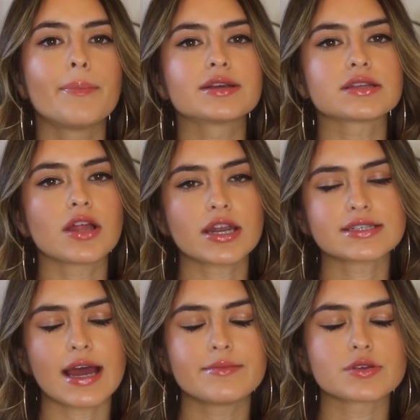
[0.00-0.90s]
because a lot
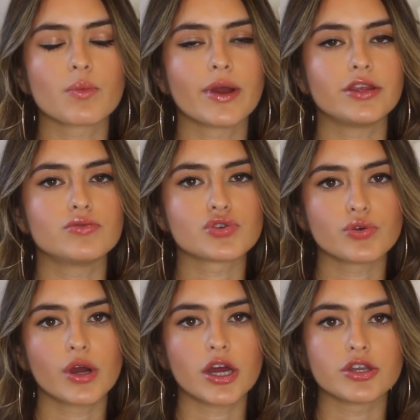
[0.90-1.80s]
of times when you
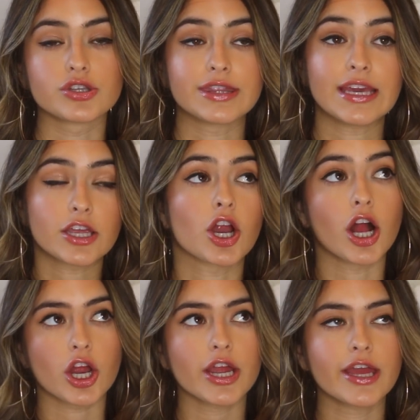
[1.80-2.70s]
do think you're
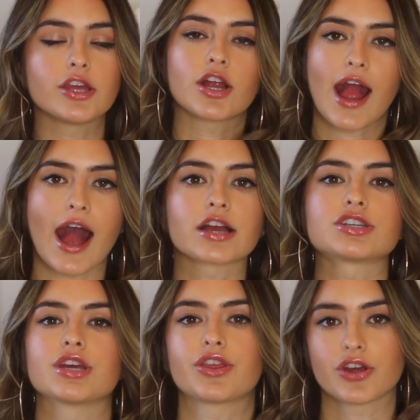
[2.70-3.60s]
hungry, you're
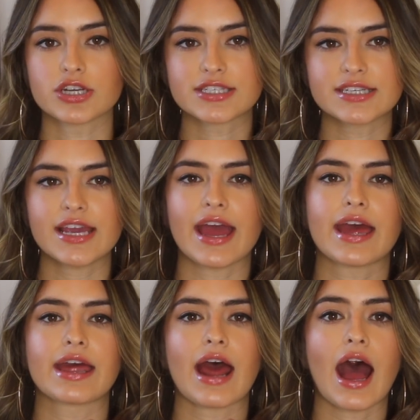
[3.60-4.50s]
actually thirsty.
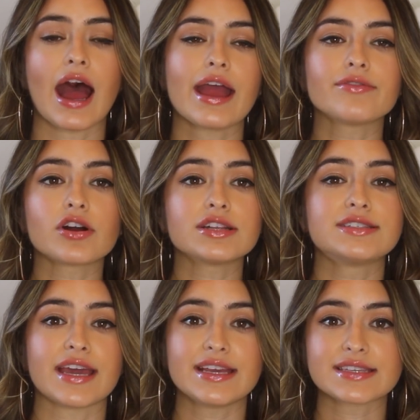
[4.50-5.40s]
And I have
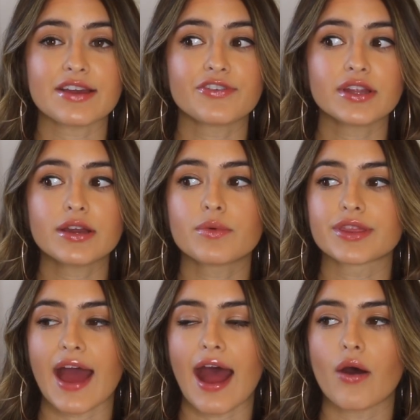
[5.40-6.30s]
gone days, I feel like,
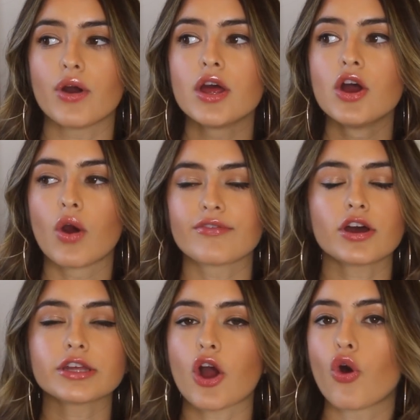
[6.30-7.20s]
without, or I've
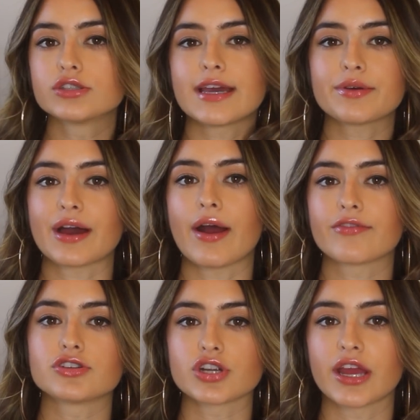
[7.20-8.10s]
gone like a whole day without
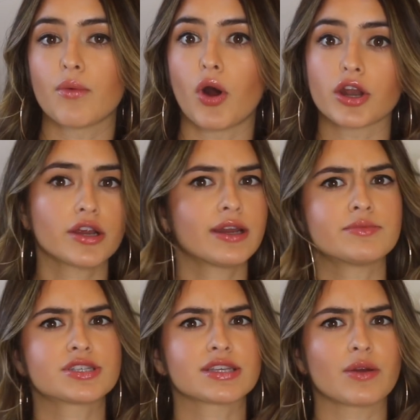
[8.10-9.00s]
ever drinking water. And
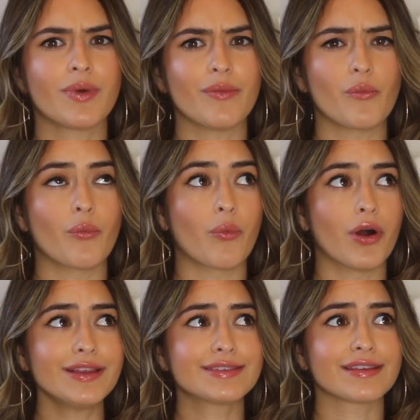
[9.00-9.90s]
I'm just like, wait,
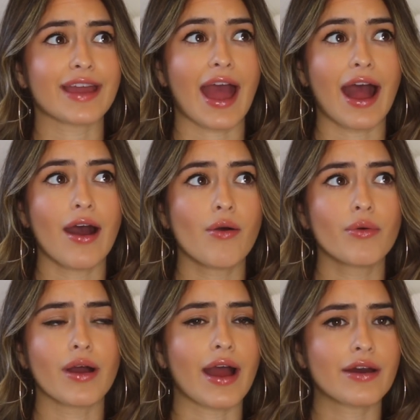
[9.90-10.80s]
what? Like,
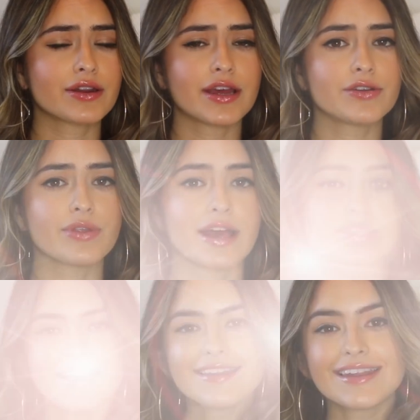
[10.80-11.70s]
how, how did I do
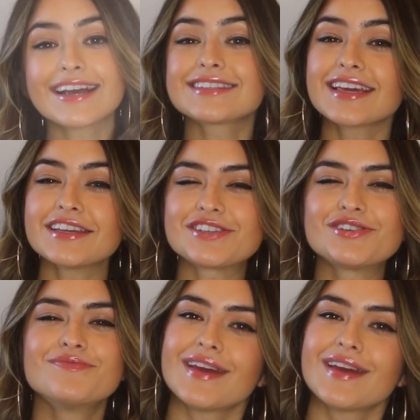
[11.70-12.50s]
that? So the next thing is to